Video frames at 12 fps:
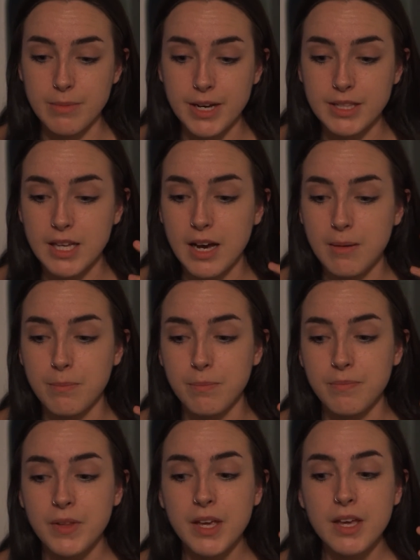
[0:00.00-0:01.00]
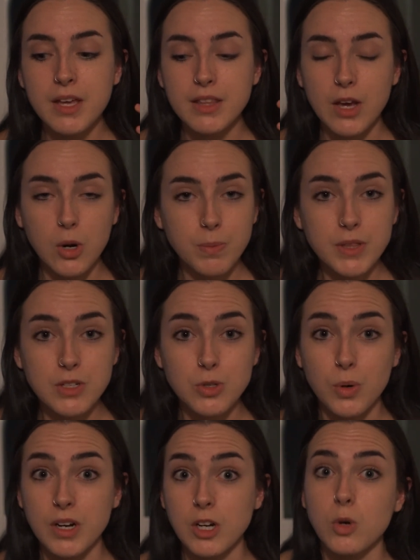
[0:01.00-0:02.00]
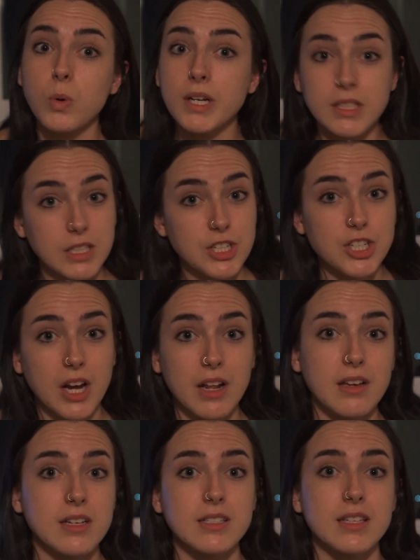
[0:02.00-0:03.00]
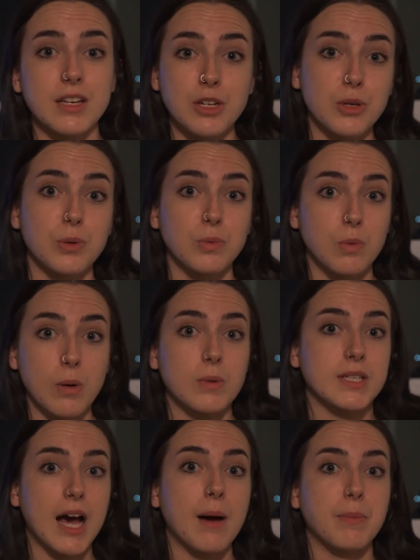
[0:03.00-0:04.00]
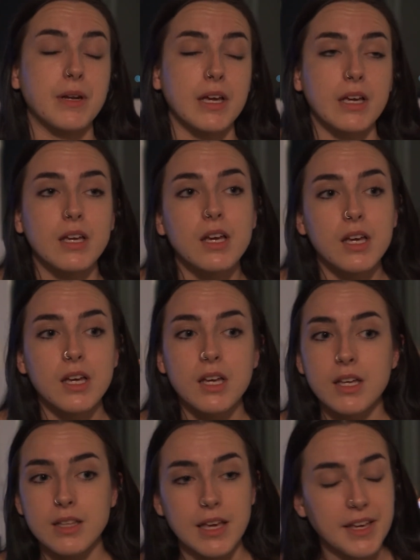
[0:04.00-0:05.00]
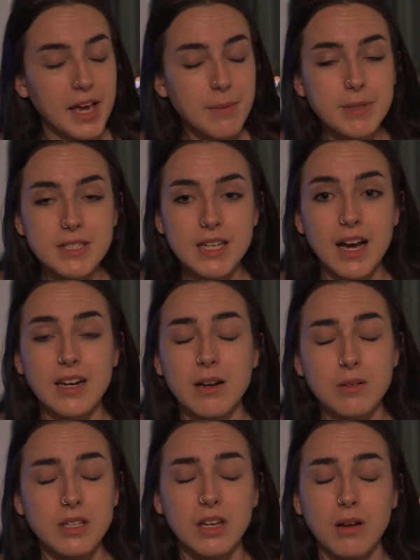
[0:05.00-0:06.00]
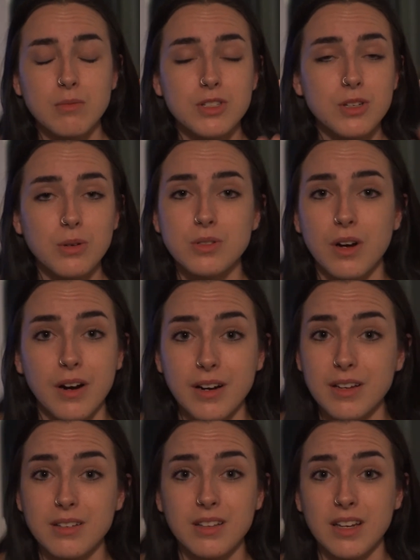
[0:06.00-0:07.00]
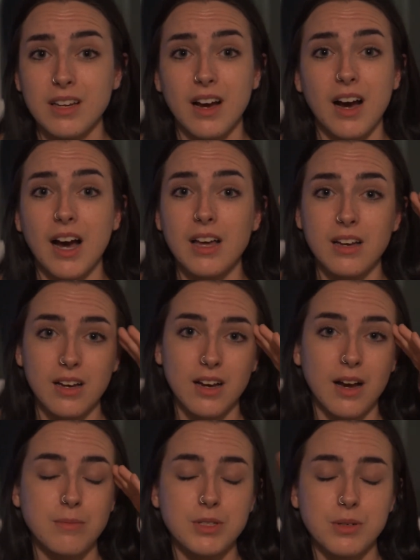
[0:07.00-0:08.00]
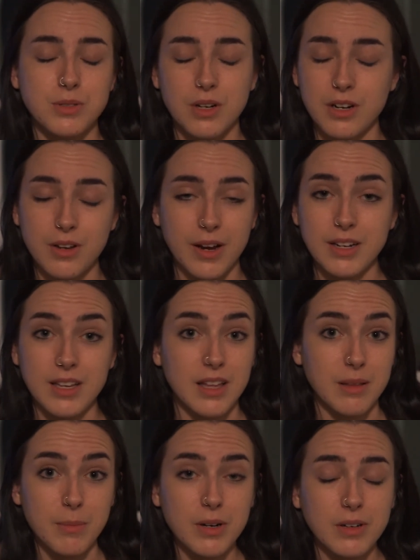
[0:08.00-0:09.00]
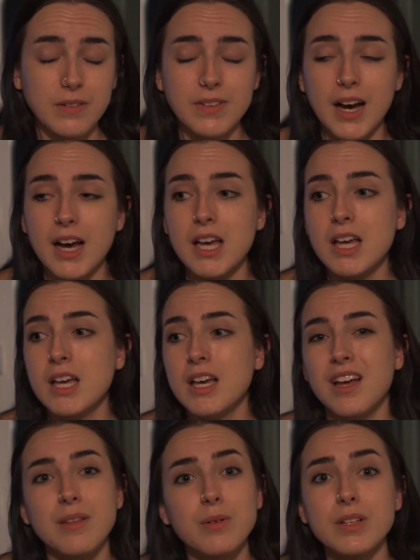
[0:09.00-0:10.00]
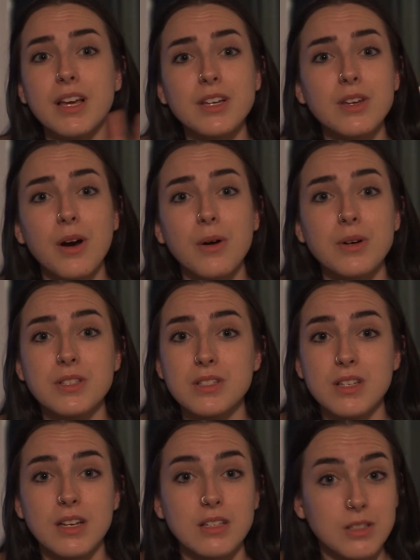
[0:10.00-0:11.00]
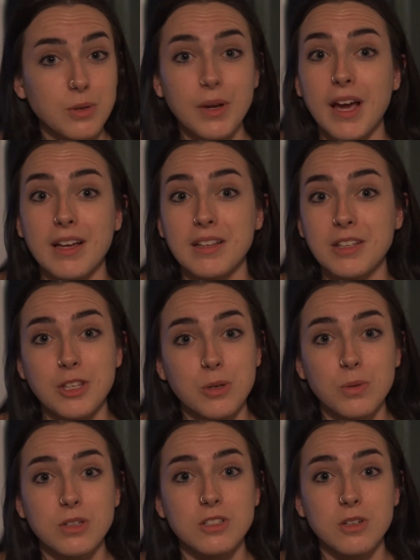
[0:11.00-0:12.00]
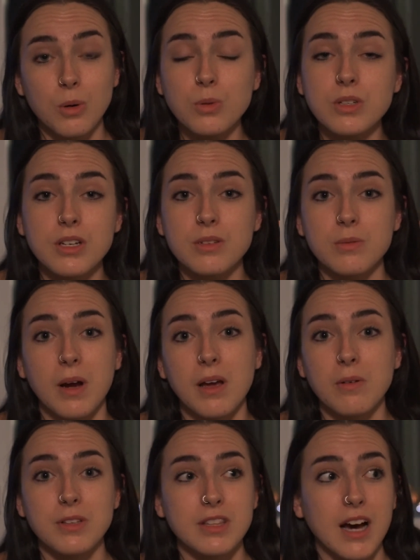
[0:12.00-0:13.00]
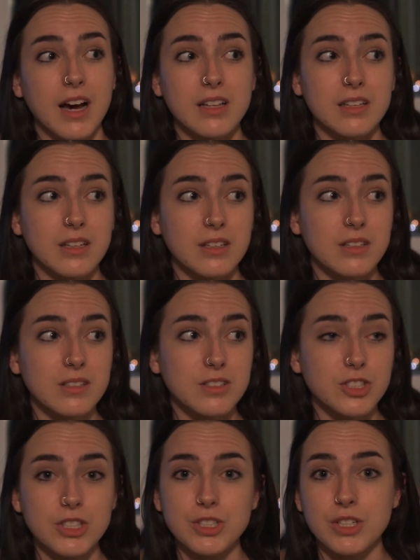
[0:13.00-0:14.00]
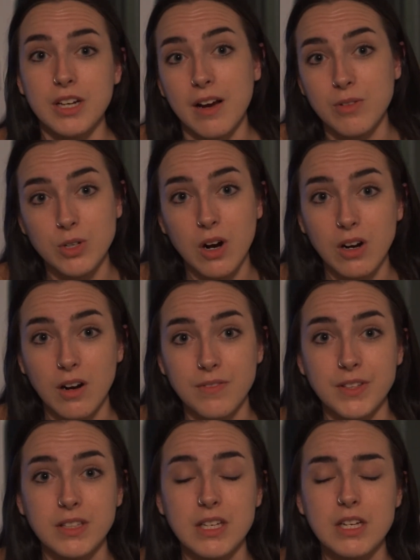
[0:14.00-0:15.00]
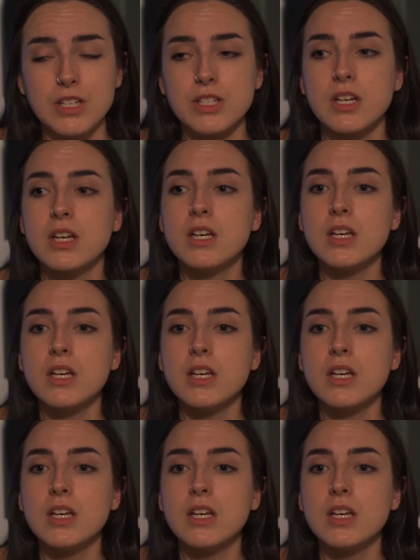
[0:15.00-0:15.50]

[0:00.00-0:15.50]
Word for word: about that. They opened the door and quickly shut it because they knew what was happening. They came inside and I was like, I'm so sorry. Like, I, I'm so sorry you had to get in the middle of that. And they were like, no, it's, it's okay. Like you were totally in the right with that. Like she shouldn't have her dog off the leash.